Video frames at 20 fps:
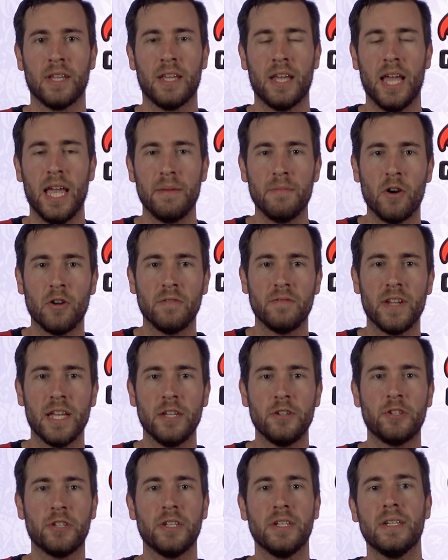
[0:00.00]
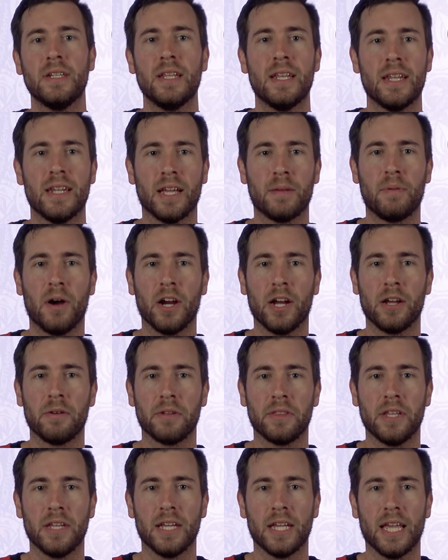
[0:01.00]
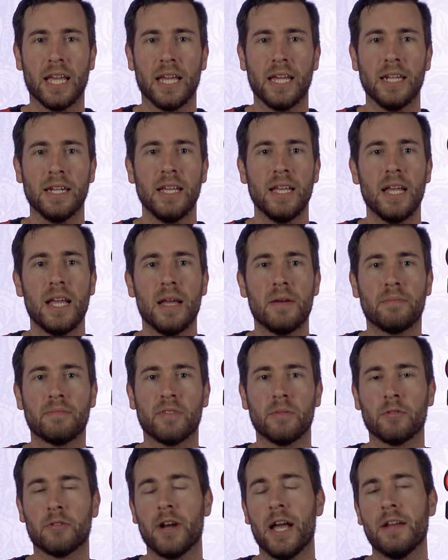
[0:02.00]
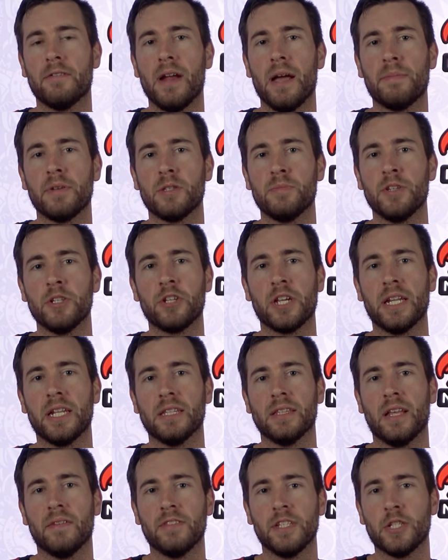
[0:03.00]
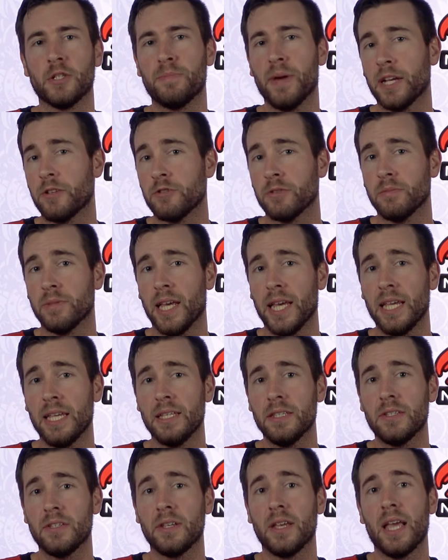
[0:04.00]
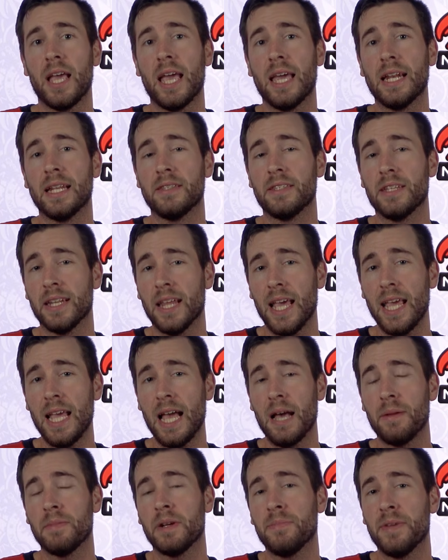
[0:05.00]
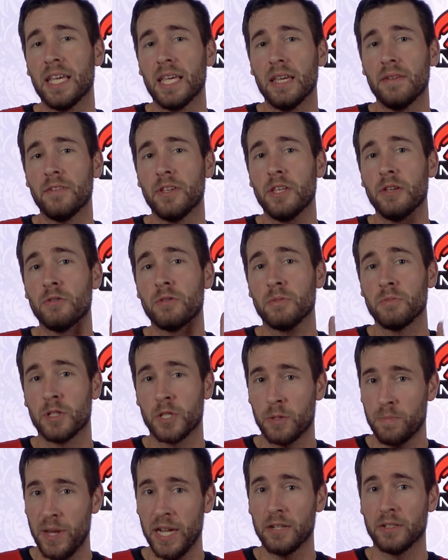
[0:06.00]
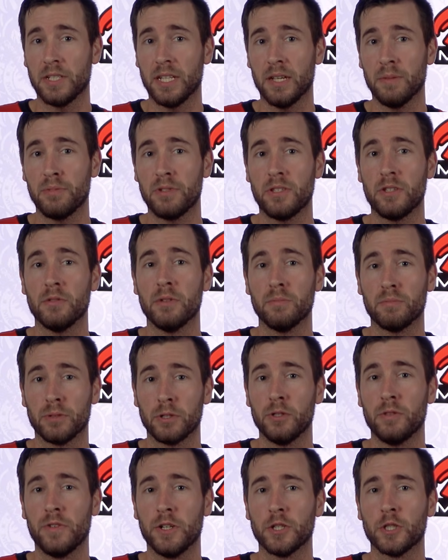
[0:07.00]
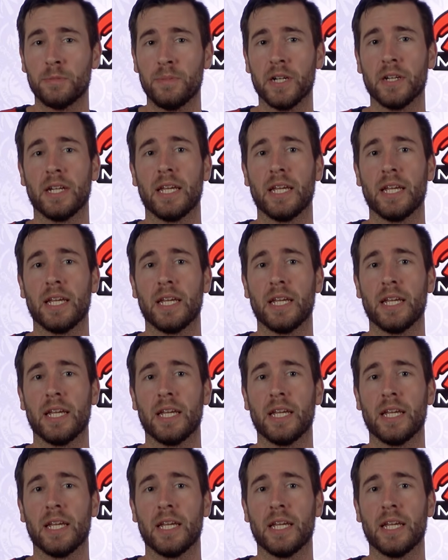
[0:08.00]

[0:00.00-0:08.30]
Hey Motive Nation, Nick Parr here with you again from Grand Rapids, Michigan at lovely Spectrum Lanes, and today I'm going to be giving you some spare tips to improve your spare